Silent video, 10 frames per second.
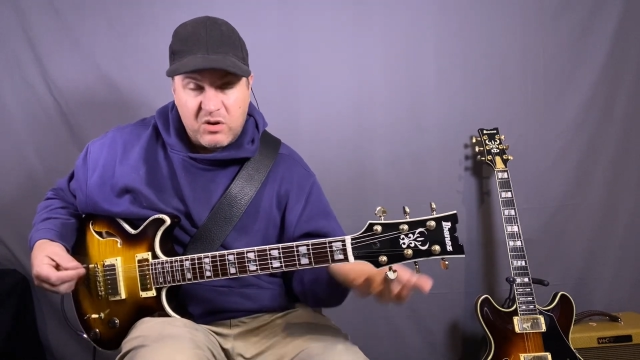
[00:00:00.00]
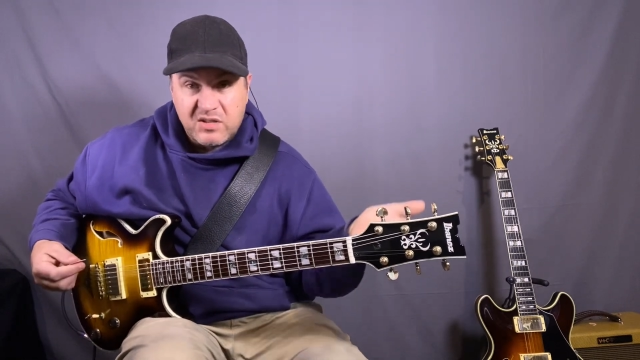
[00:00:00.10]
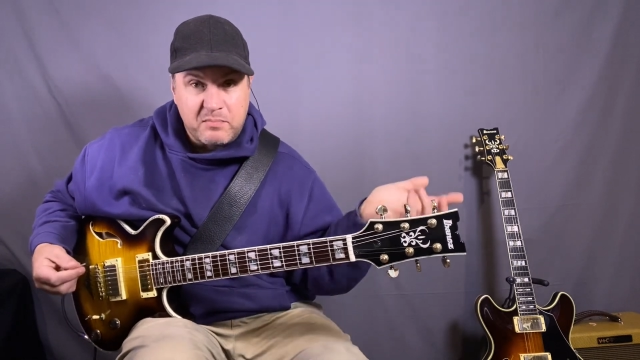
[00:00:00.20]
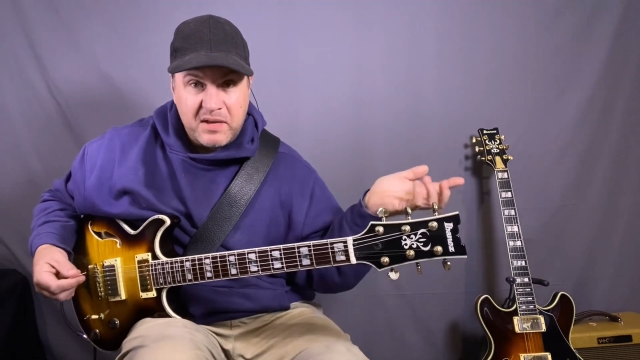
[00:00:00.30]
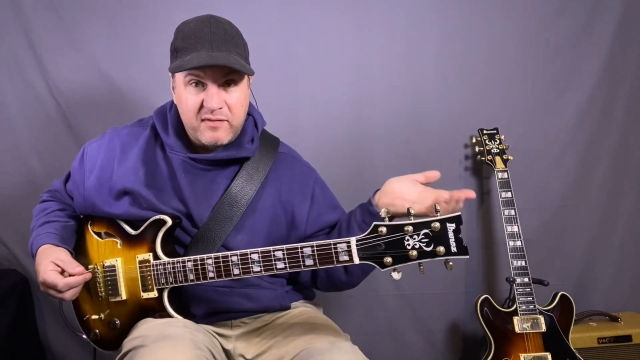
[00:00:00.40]
I was
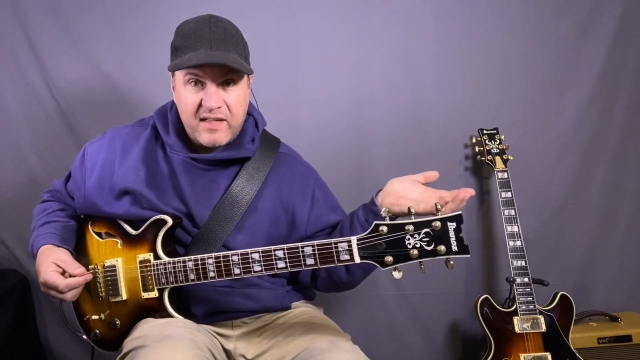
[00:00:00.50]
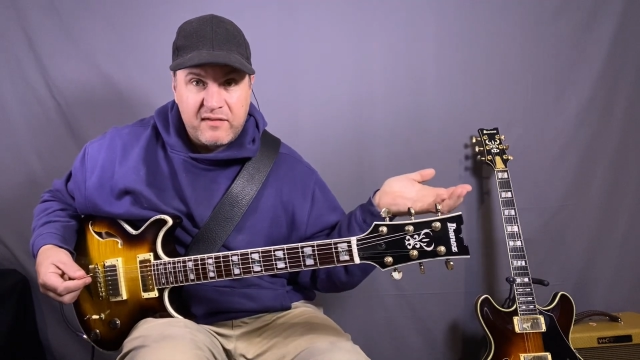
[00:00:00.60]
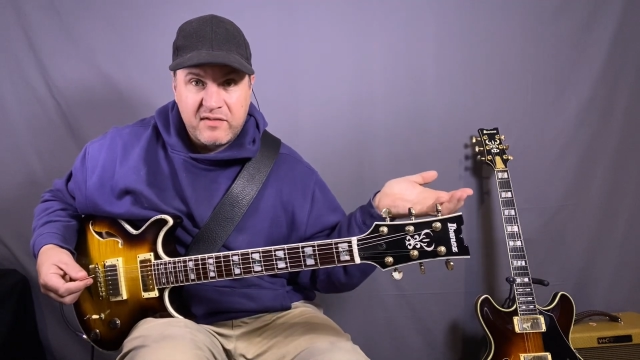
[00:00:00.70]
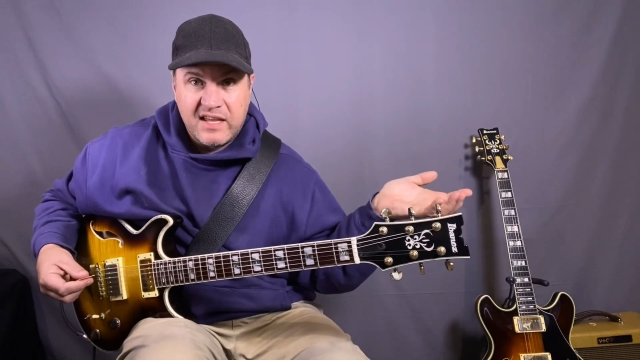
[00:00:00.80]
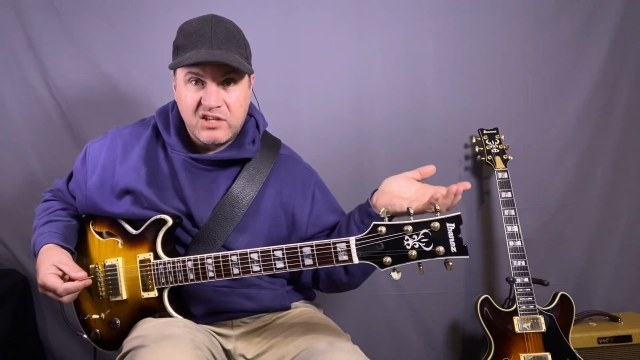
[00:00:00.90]
in B
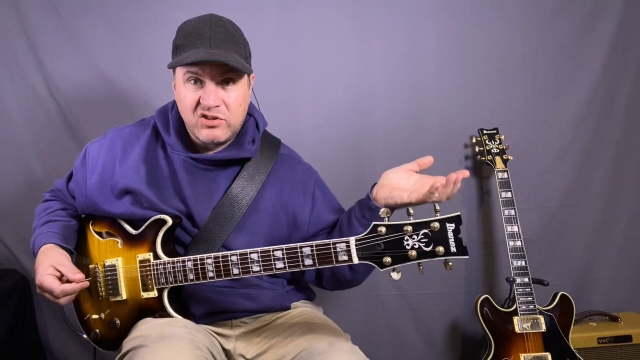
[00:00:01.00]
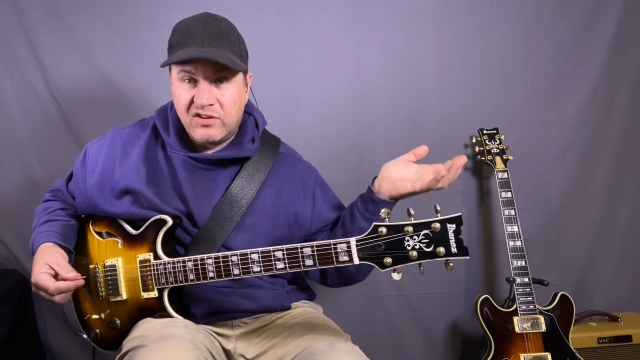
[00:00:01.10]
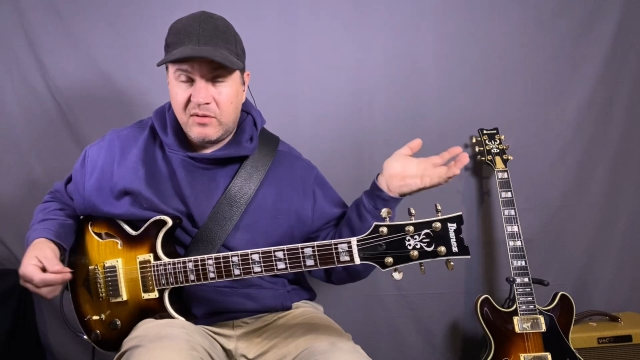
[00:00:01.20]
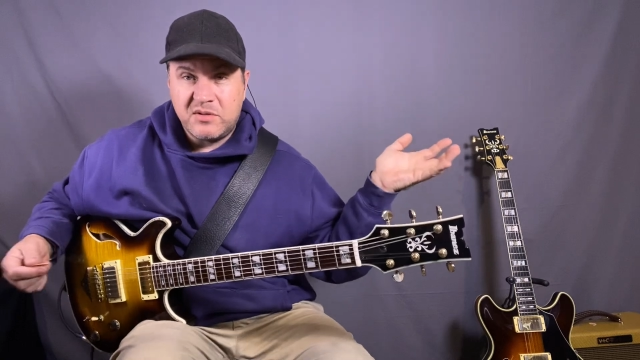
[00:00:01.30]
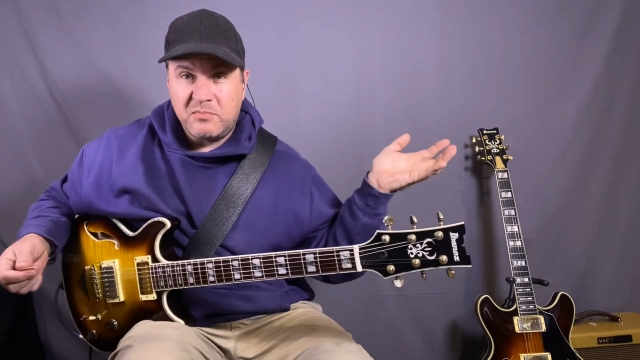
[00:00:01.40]
flat for that tune.
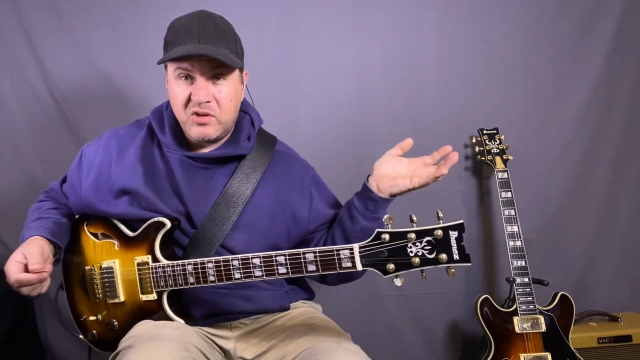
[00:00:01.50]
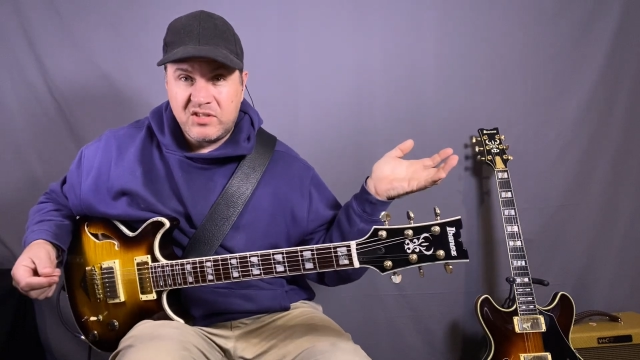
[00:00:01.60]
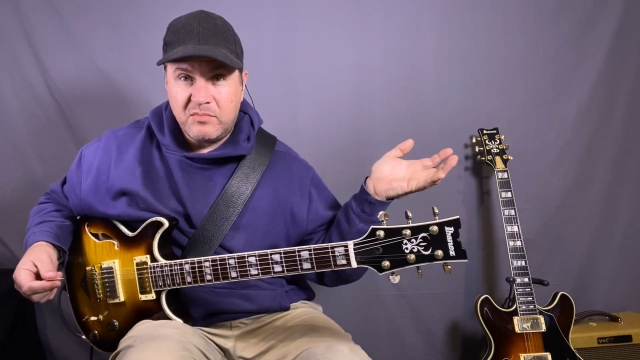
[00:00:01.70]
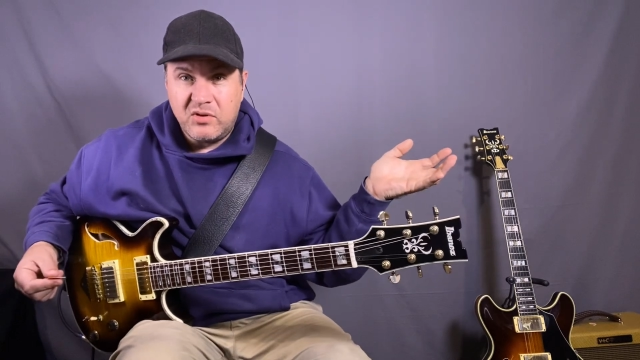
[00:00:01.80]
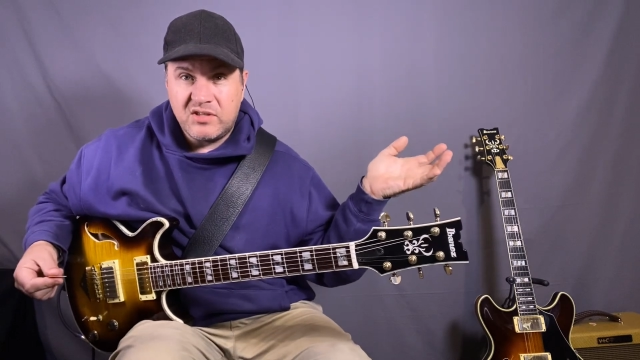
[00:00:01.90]
That was
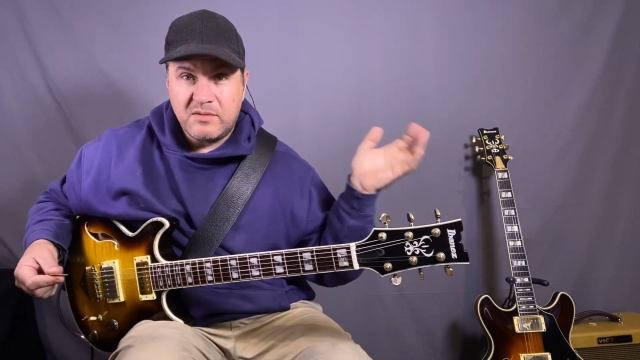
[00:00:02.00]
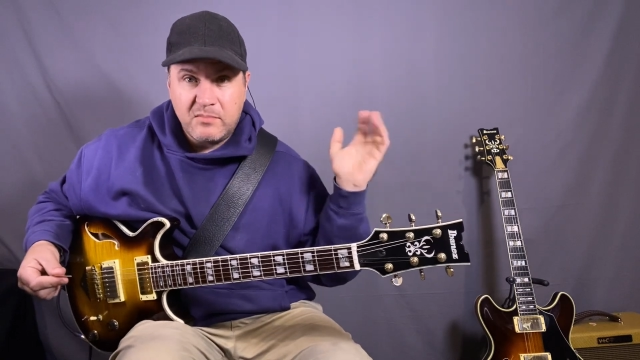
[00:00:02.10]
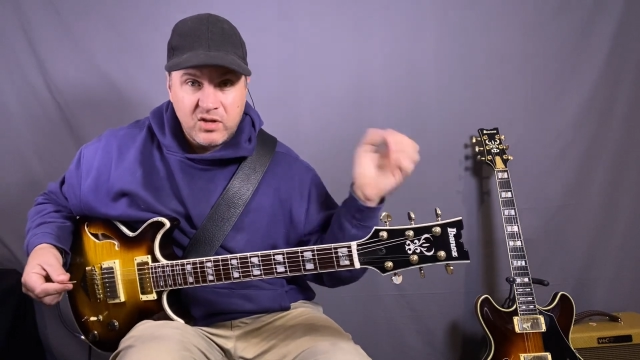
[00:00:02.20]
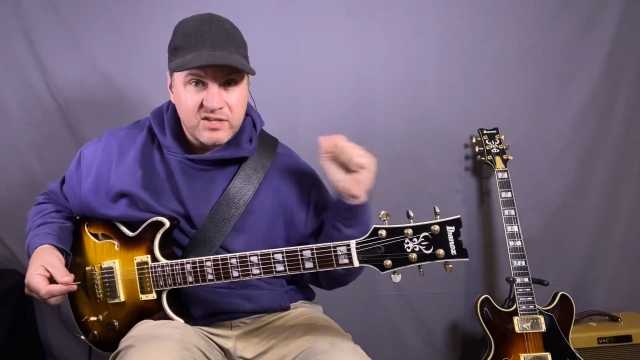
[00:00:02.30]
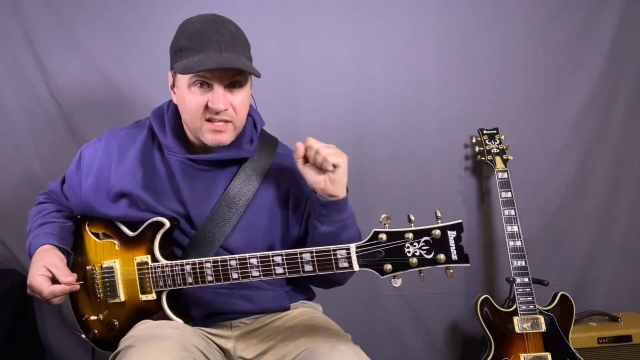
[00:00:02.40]
Mercy, Mercy,
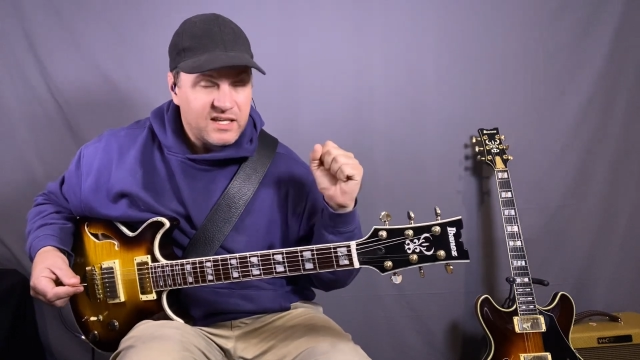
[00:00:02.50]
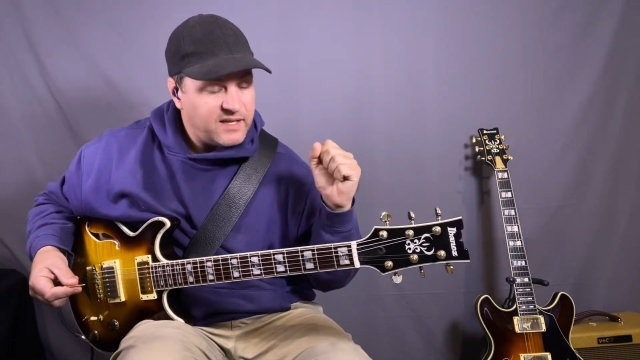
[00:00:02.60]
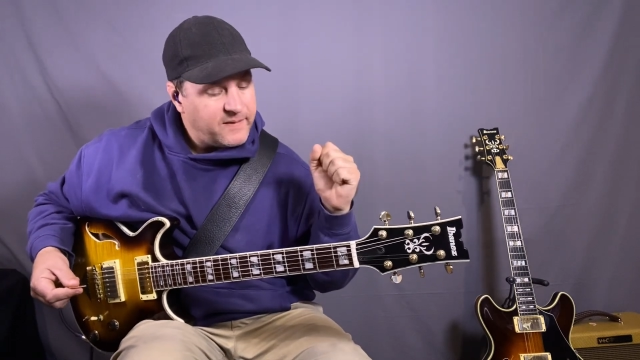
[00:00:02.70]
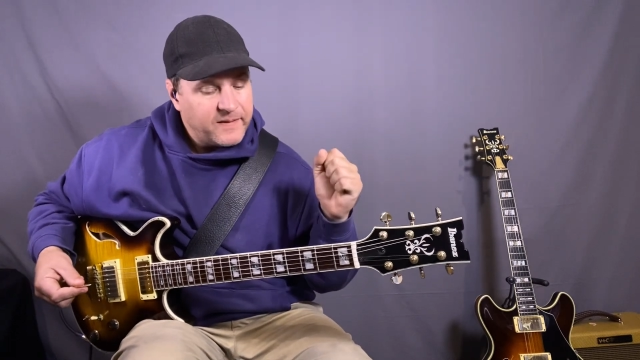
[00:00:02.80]
Mercy.